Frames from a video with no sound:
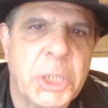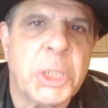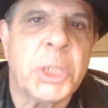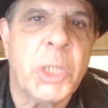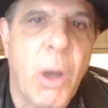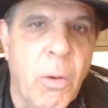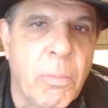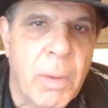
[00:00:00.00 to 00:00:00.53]

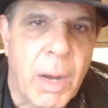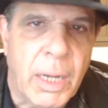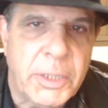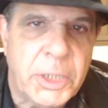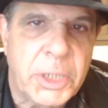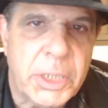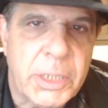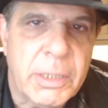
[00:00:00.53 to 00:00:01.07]
so
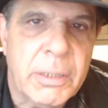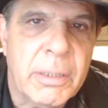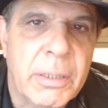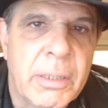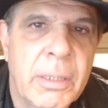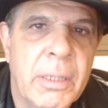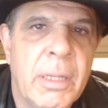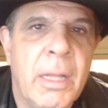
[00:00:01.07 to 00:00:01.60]
much
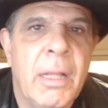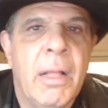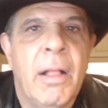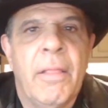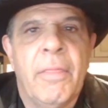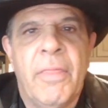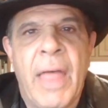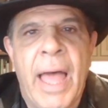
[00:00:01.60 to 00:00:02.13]

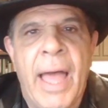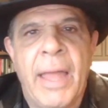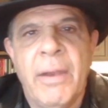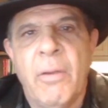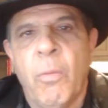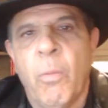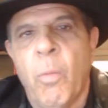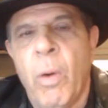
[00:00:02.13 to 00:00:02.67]
that
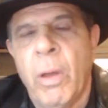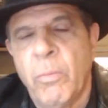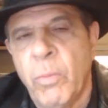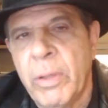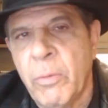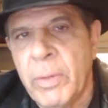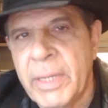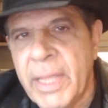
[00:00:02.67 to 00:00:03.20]
when
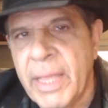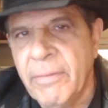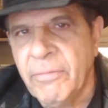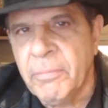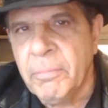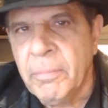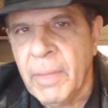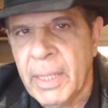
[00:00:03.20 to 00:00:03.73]
we would give
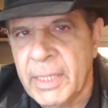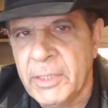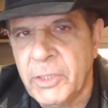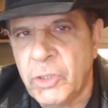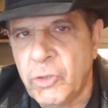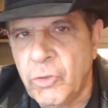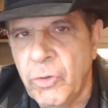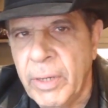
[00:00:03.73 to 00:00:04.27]
him his
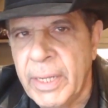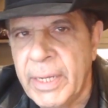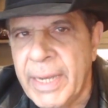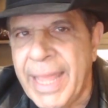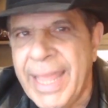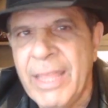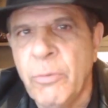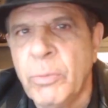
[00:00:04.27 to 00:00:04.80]
treat,
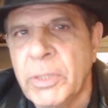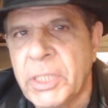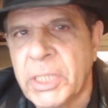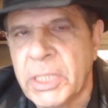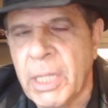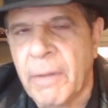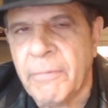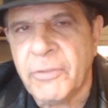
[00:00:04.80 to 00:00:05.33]
he would
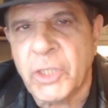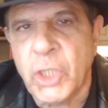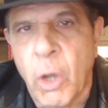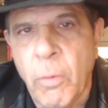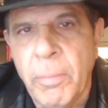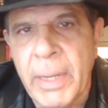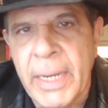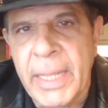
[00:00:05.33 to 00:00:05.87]
stuff so
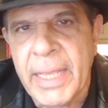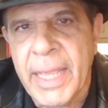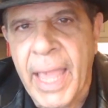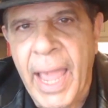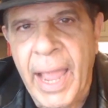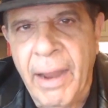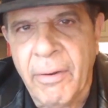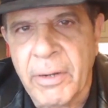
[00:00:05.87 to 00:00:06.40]
many
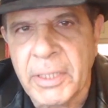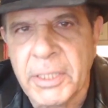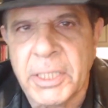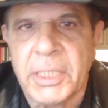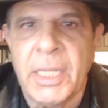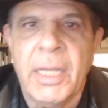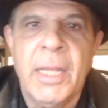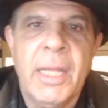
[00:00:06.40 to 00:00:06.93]

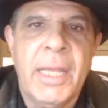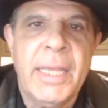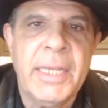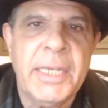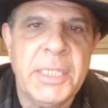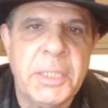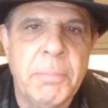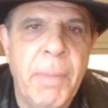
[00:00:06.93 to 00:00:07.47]
carrots in
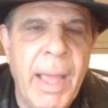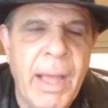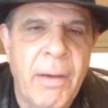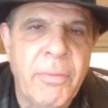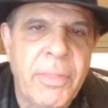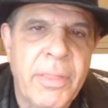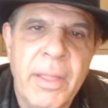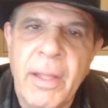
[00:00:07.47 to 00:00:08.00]
his
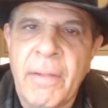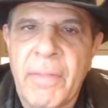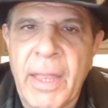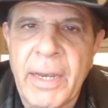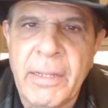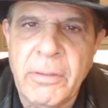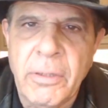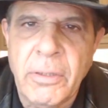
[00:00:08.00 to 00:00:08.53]
mouth that
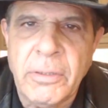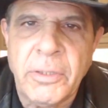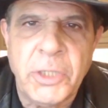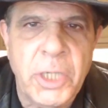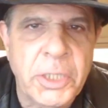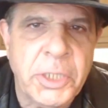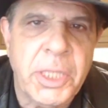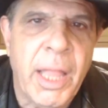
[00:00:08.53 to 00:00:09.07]
he looked
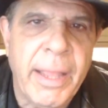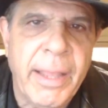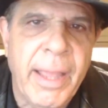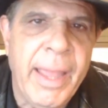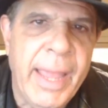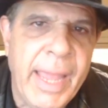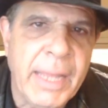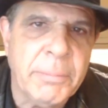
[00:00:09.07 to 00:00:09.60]
just like a
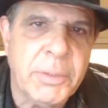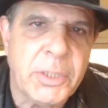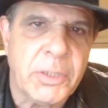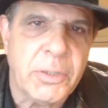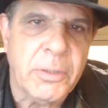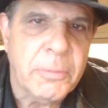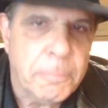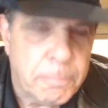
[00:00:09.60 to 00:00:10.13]

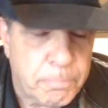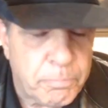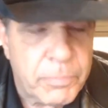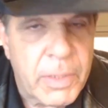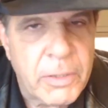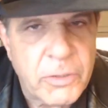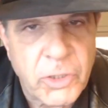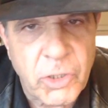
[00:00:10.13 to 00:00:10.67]
hamster
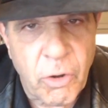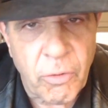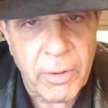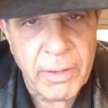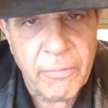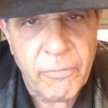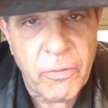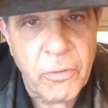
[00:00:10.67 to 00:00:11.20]

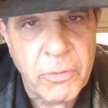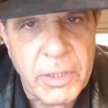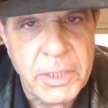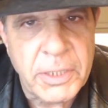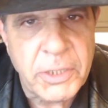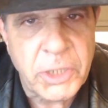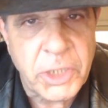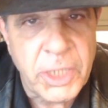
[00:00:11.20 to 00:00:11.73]
storing food in
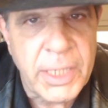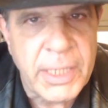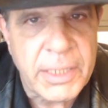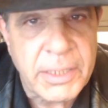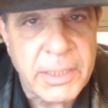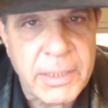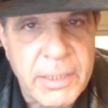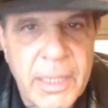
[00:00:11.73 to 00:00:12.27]
his
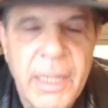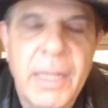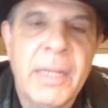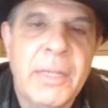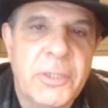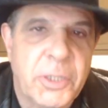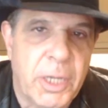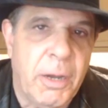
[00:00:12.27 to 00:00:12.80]
cheeks.
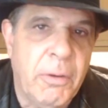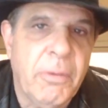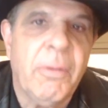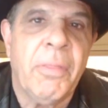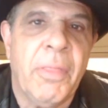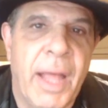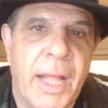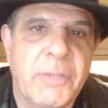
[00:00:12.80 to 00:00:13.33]
So
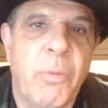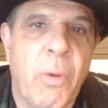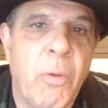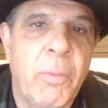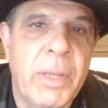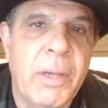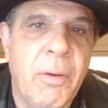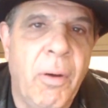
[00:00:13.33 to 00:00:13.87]
that's what
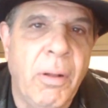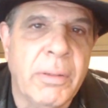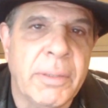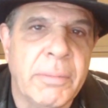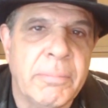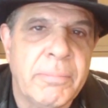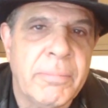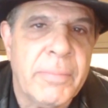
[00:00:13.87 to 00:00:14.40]
we called
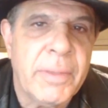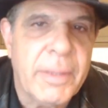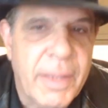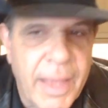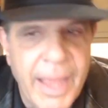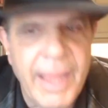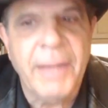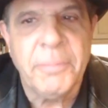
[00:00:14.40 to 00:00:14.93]
him,
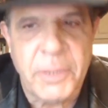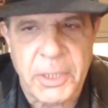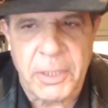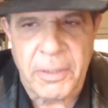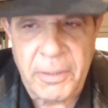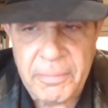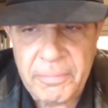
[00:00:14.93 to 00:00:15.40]
Hamster.